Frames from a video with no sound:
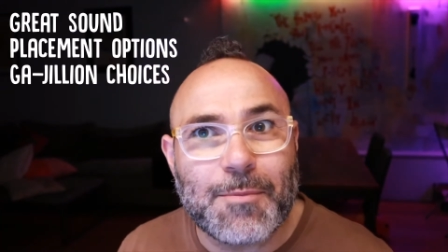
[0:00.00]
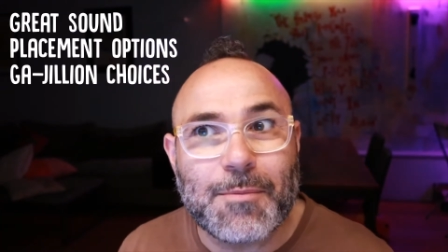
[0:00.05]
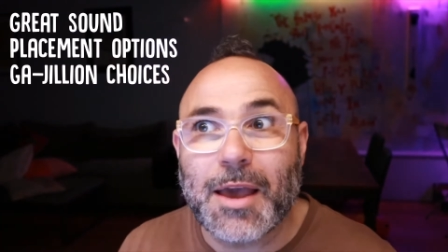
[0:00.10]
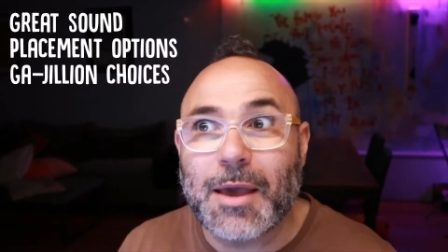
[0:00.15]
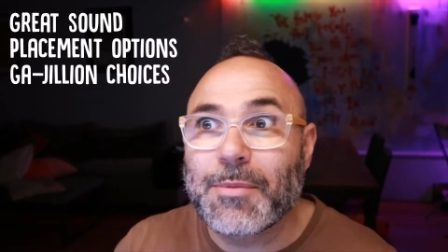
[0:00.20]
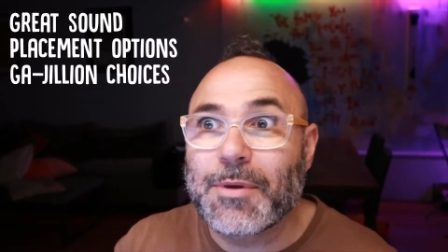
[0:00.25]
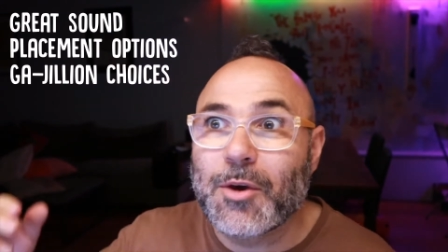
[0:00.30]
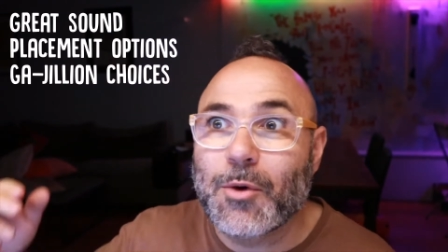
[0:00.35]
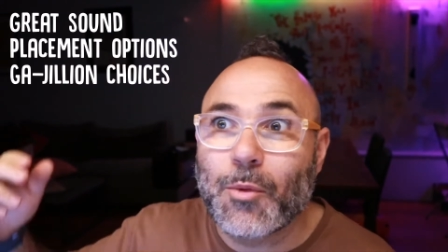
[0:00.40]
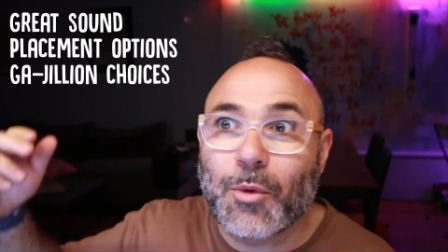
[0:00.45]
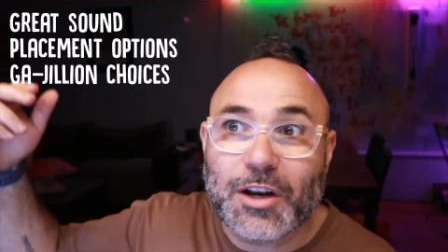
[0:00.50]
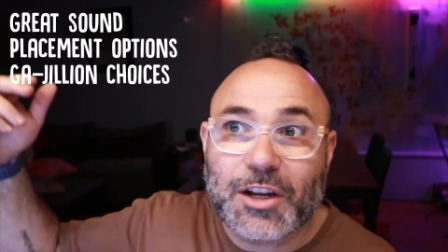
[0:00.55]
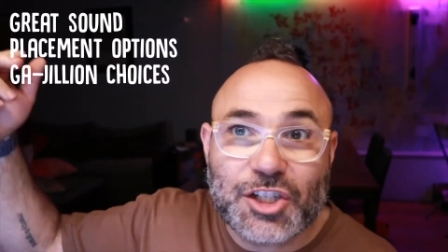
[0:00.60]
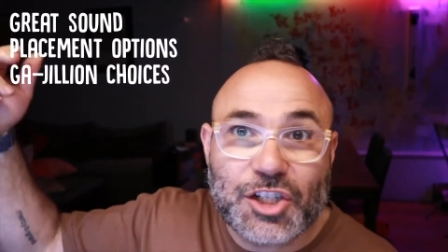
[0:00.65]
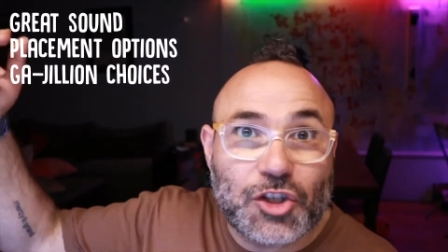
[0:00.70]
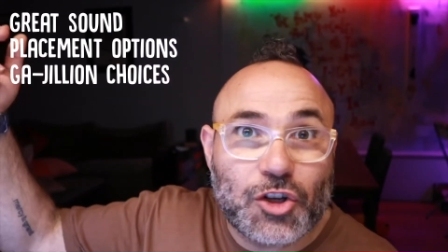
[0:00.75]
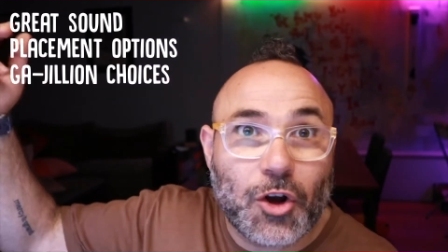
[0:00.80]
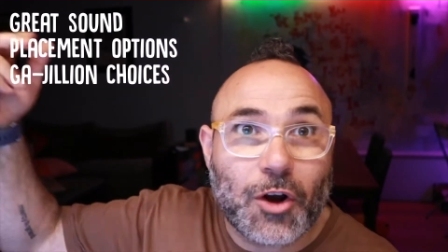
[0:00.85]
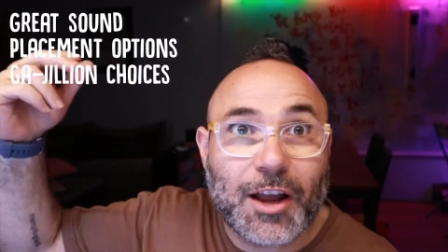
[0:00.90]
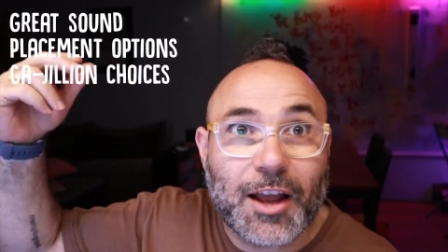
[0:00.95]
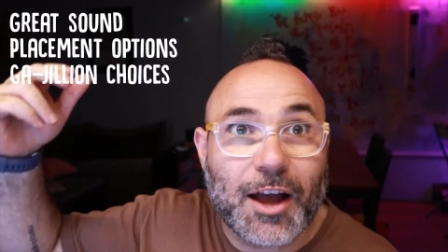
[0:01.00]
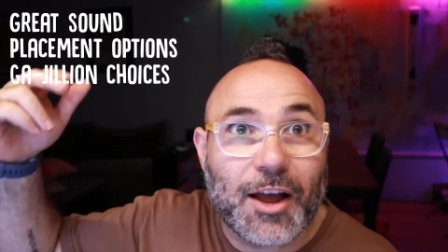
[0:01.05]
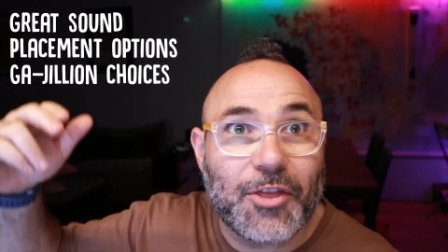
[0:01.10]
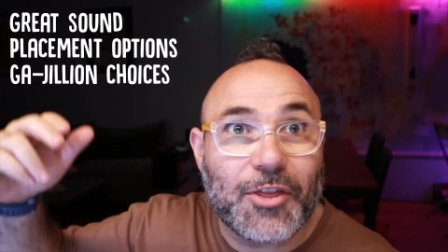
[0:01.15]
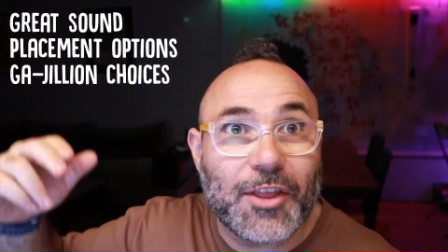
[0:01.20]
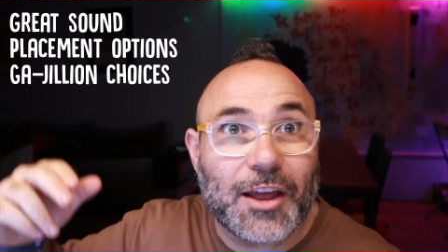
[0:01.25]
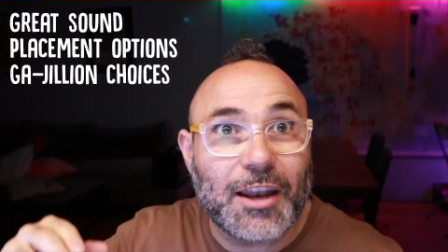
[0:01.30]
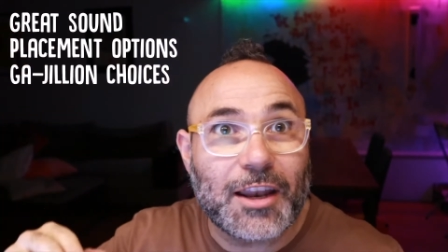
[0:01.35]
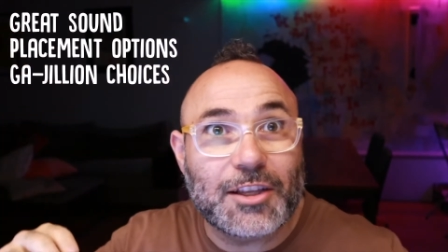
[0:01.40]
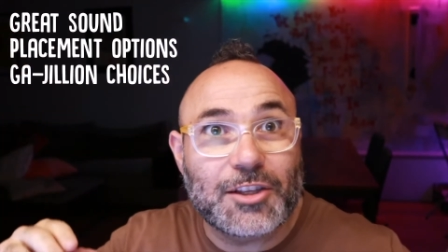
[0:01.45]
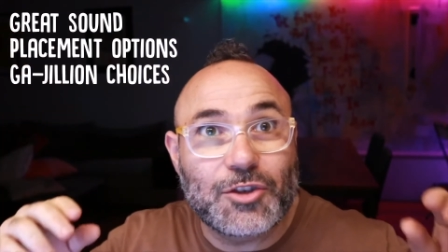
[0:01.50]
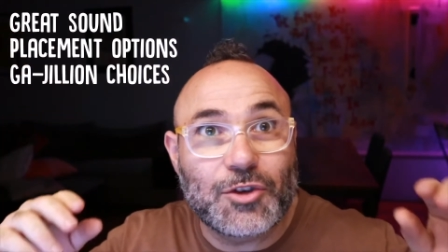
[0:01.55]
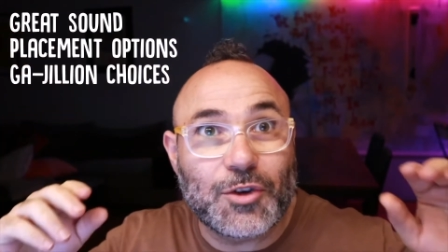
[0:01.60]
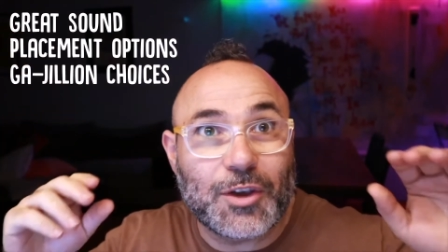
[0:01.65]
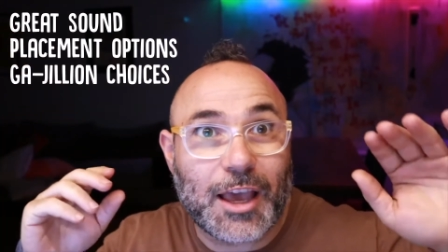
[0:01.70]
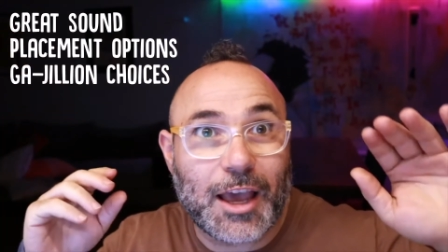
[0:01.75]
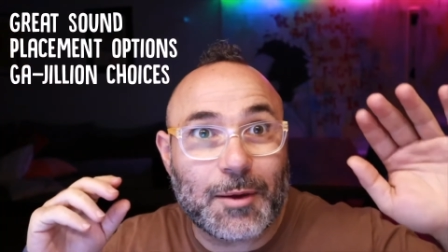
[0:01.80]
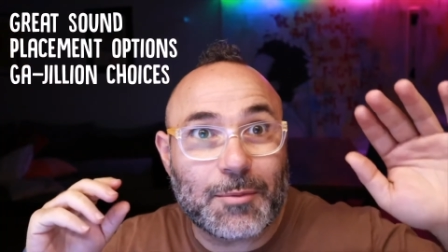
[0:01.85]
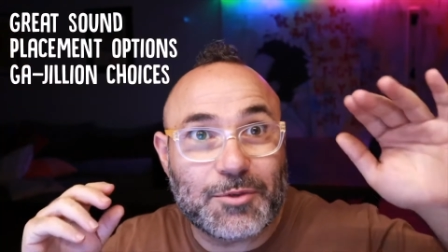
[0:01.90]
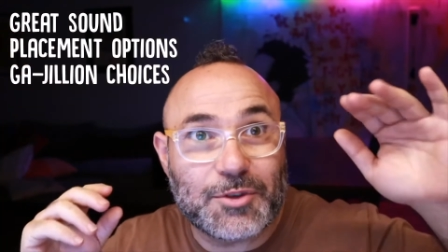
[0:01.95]
Maybe you want a shotgun that lets you
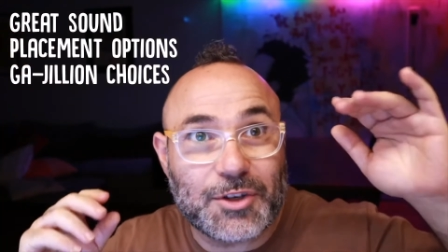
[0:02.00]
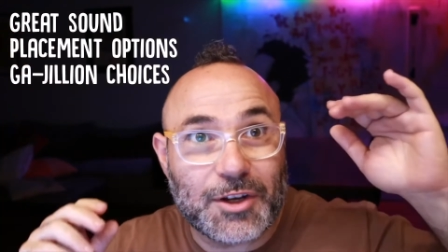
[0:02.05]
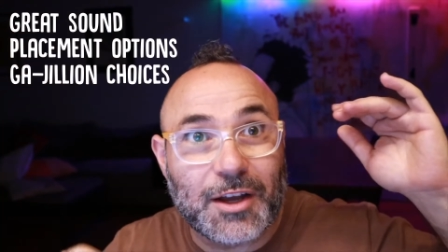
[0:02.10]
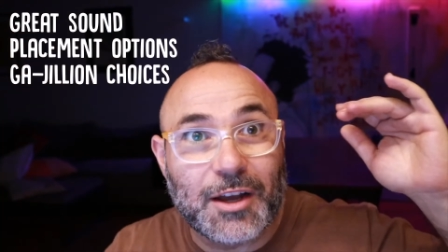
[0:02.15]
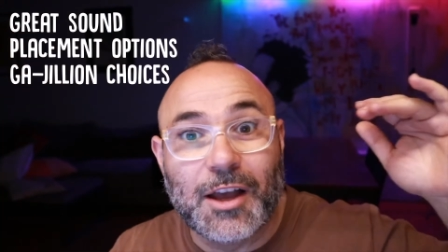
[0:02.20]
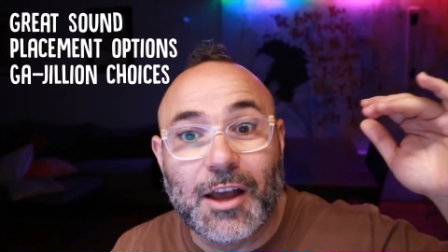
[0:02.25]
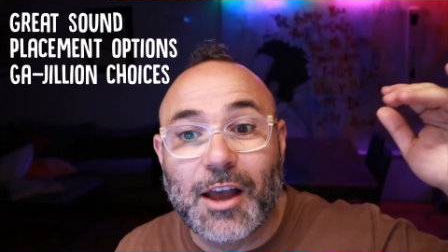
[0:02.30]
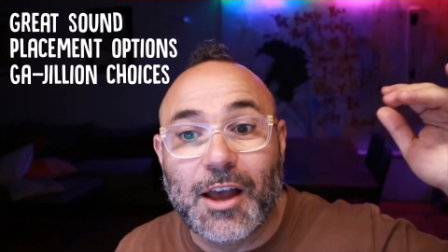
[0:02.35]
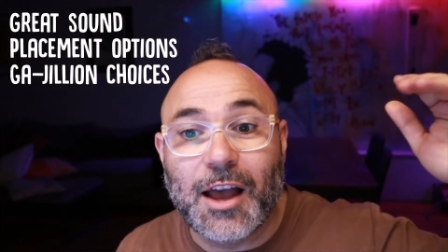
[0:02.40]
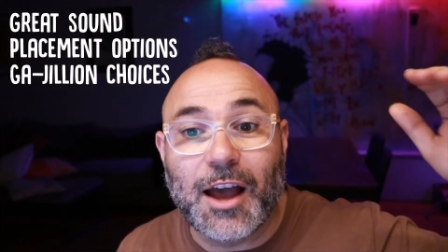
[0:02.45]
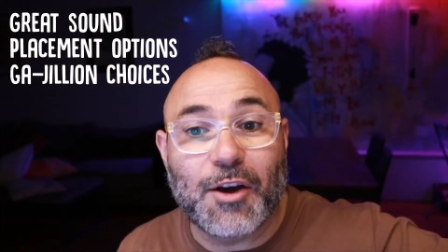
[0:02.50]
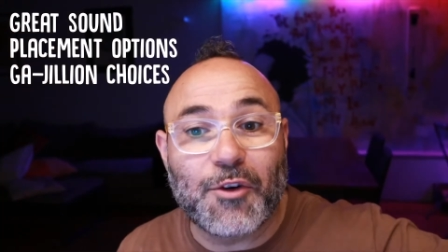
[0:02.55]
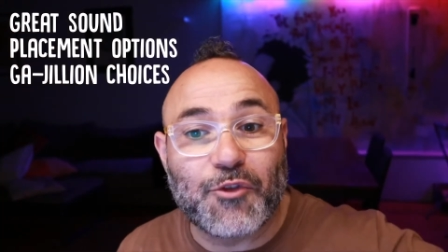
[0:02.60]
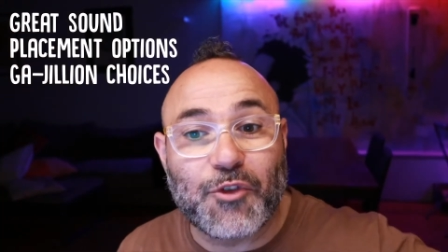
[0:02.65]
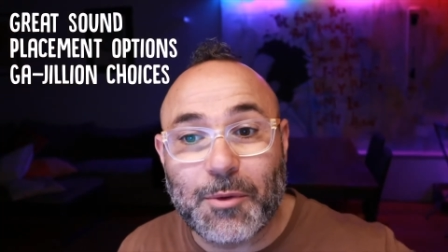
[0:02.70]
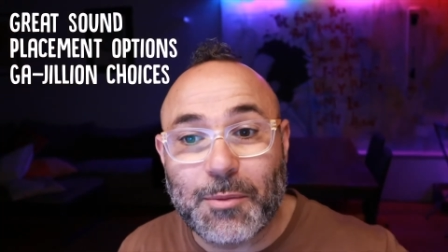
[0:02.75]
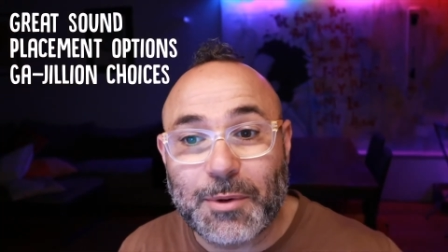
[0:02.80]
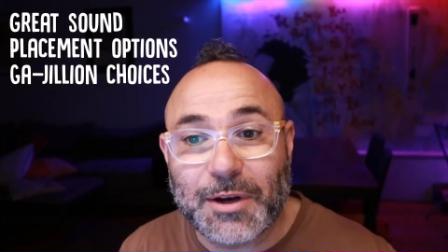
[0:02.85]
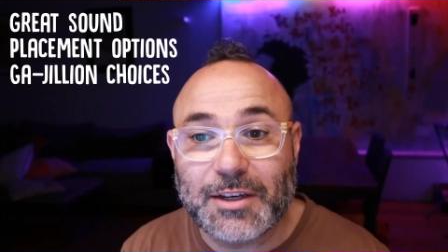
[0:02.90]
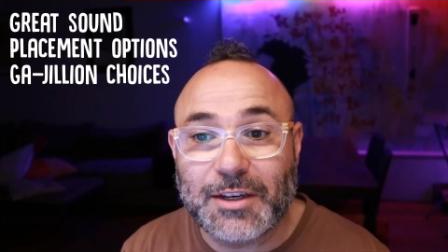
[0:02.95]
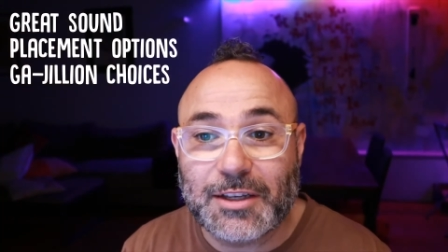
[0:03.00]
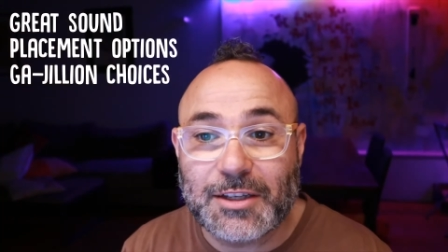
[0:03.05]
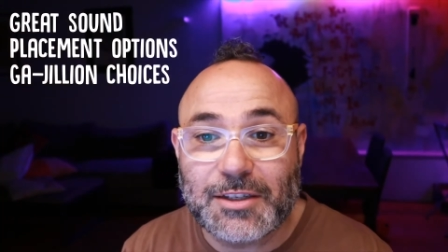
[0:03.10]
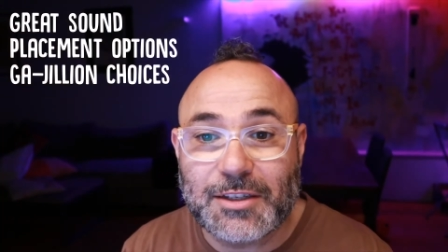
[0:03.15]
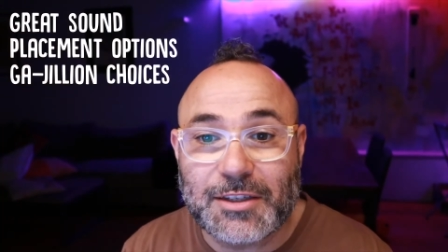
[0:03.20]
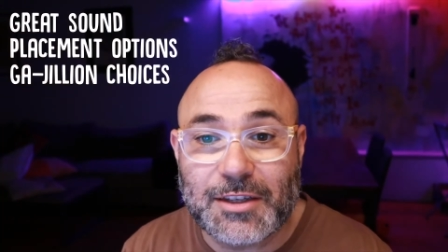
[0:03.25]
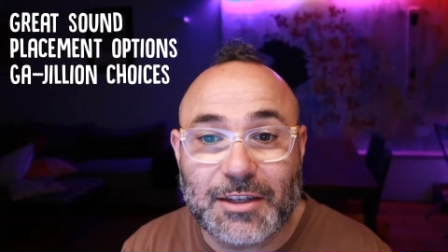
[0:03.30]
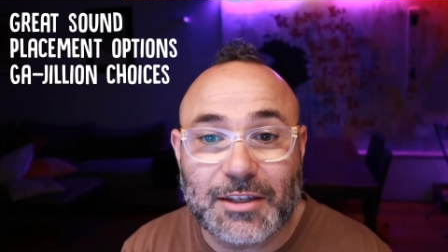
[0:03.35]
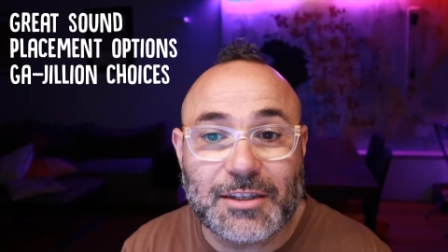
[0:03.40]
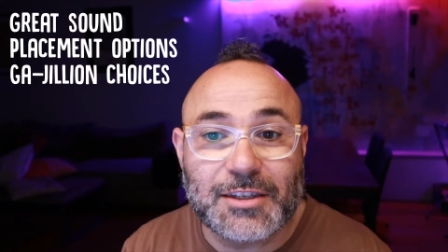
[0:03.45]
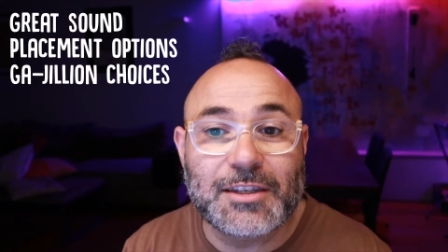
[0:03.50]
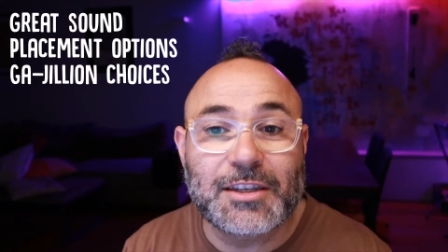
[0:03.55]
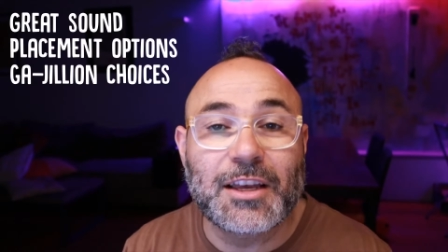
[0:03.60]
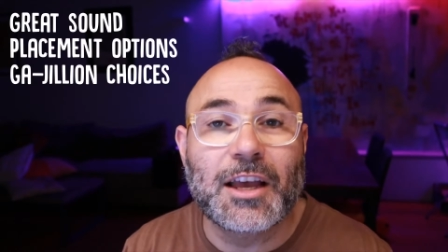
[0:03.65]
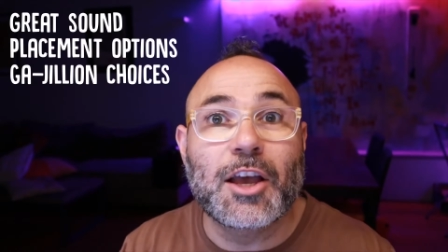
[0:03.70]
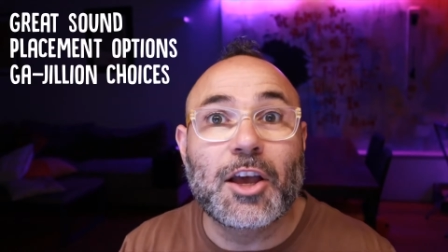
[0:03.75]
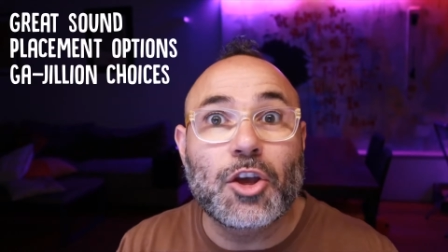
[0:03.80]
capture from a distance.